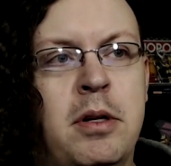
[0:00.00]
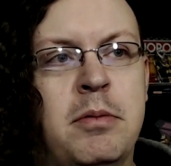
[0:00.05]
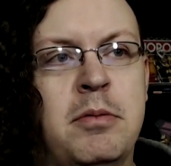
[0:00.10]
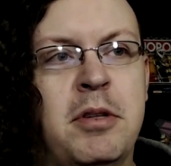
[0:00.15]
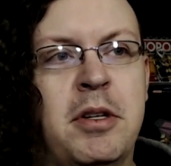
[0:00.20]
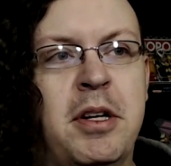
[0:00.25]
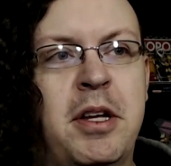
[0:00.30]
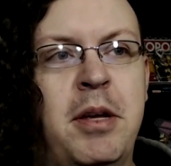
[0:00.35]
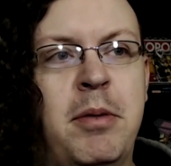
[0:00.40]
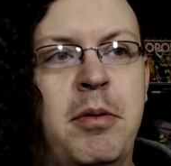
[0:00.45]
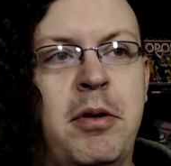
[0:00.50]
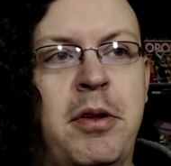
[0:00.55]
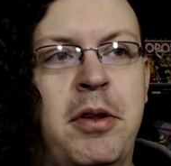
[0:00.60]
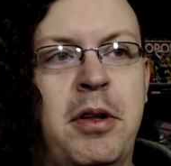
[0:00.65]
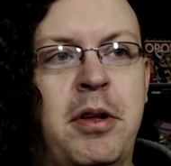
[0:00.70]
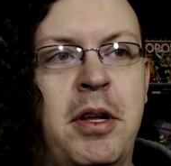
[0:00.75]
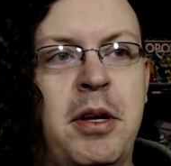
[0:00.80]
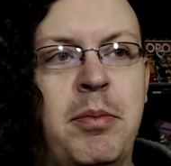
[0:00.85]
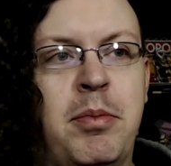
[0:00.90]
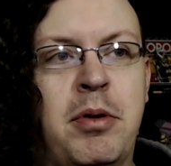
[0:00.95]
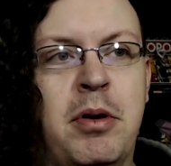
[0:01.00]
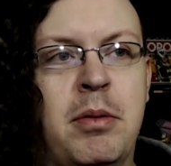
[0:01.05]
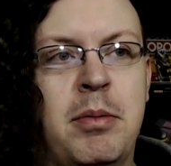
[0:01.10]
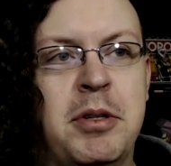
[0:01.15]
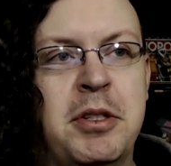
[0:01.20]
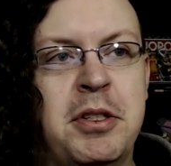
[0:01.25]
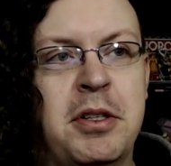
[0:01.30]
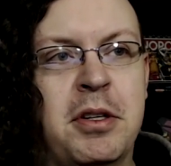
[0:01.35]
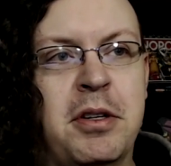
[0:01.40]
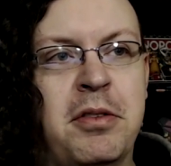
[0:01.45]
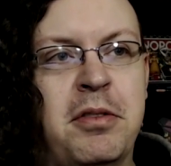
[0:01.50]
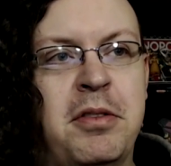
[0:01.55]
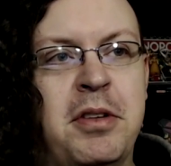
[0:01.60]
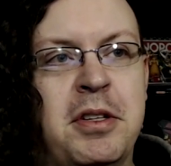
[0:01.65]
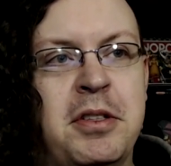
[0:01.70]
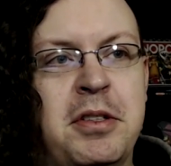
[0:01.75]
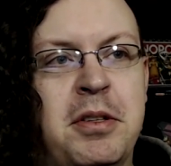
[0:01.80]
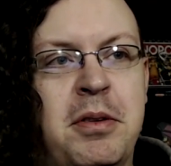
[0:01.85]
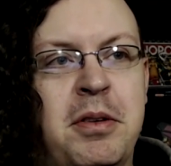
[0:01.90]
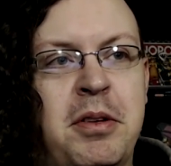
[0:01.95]
I'm trying to keep it on the light part of my shirt because it's not
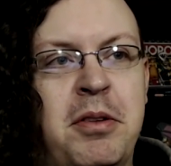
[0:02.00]
showing.